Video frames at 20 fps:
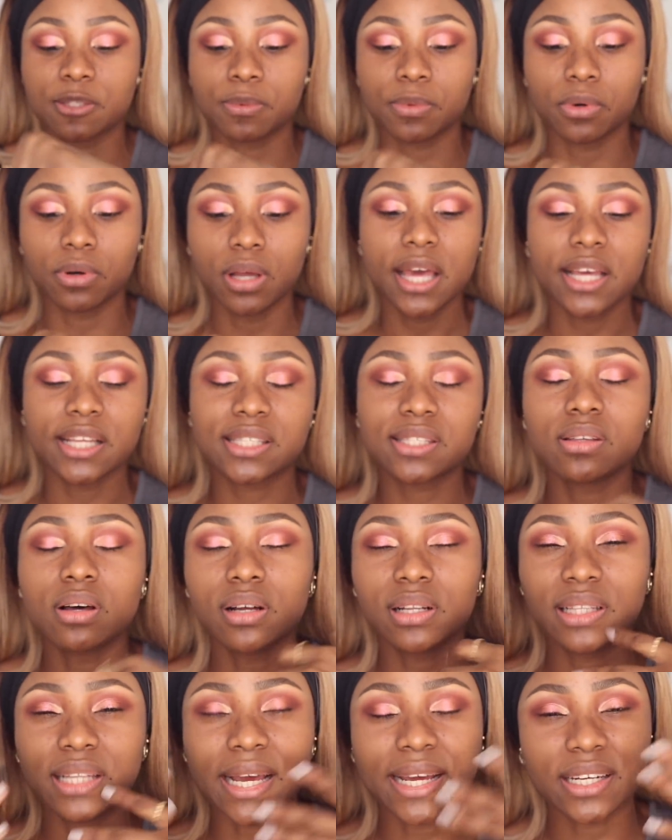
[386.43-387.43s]
but it's
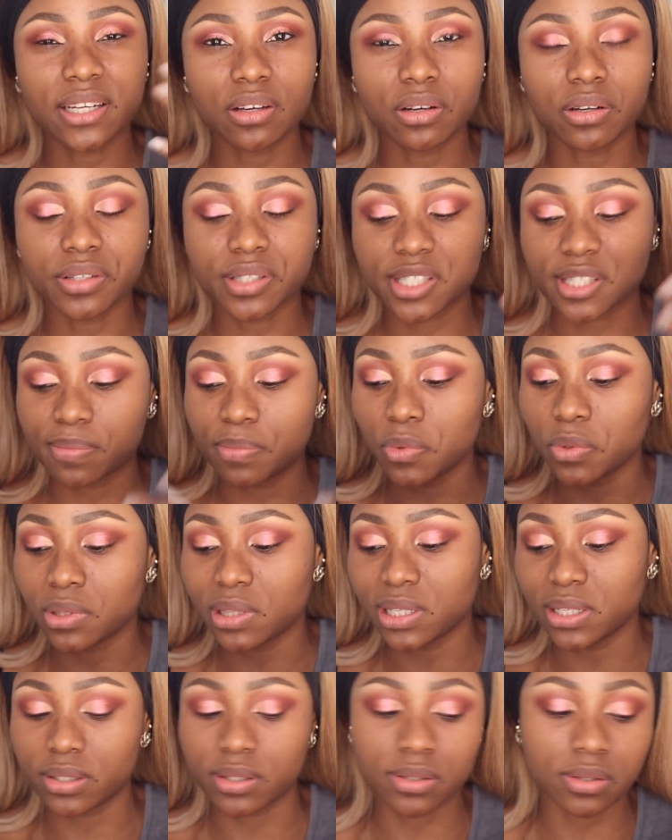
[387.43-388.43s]
not gliding on
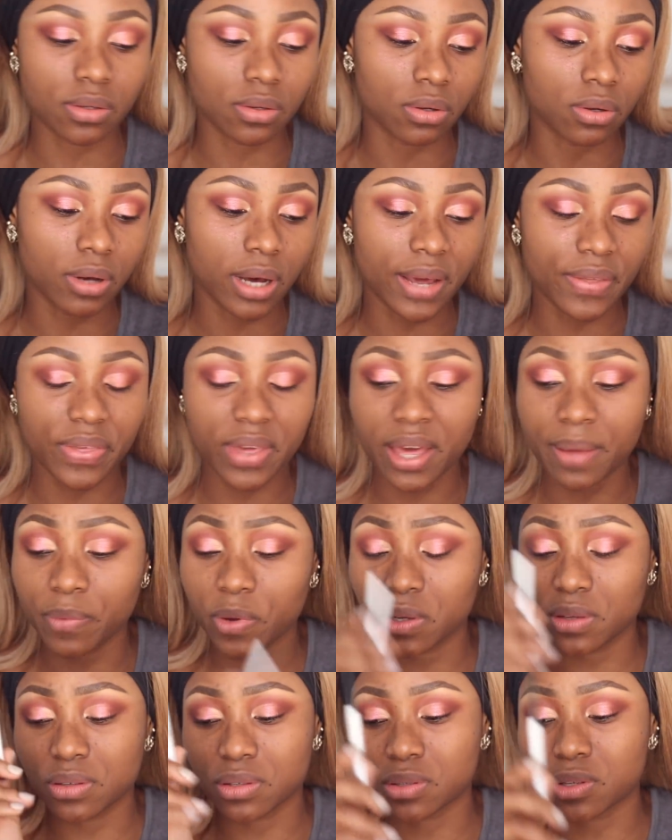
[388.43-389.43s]
smoothly, so I think I'm
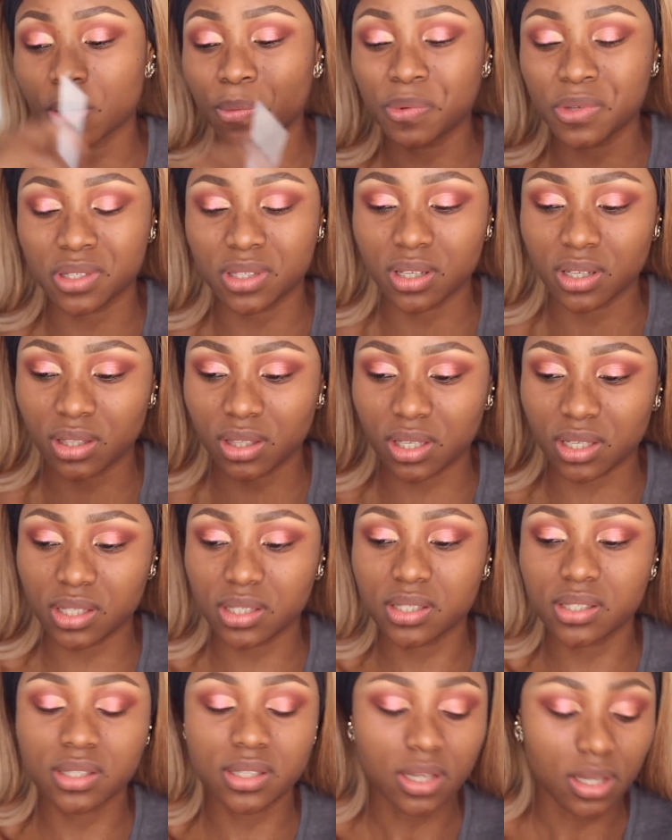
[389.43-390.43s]
going to stop using
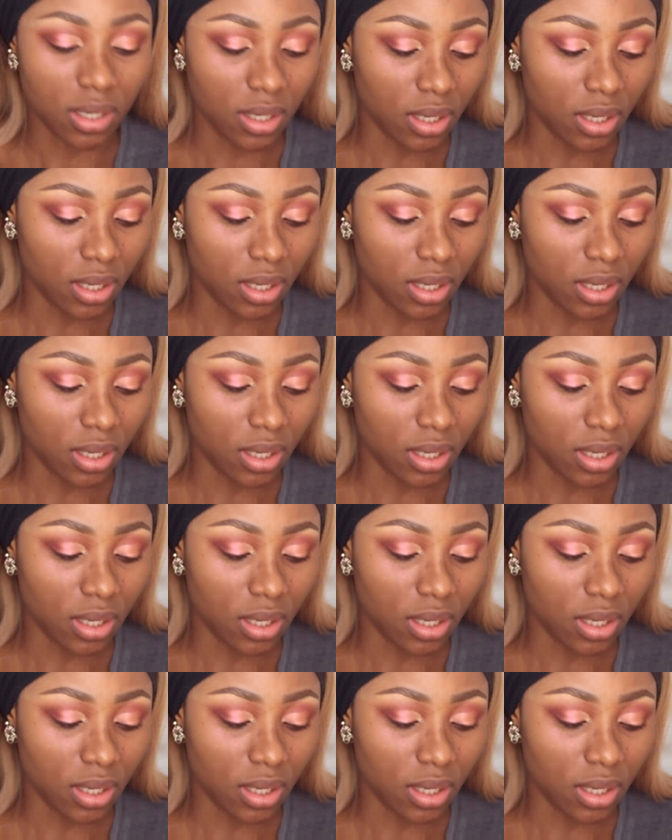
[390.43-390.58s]
this.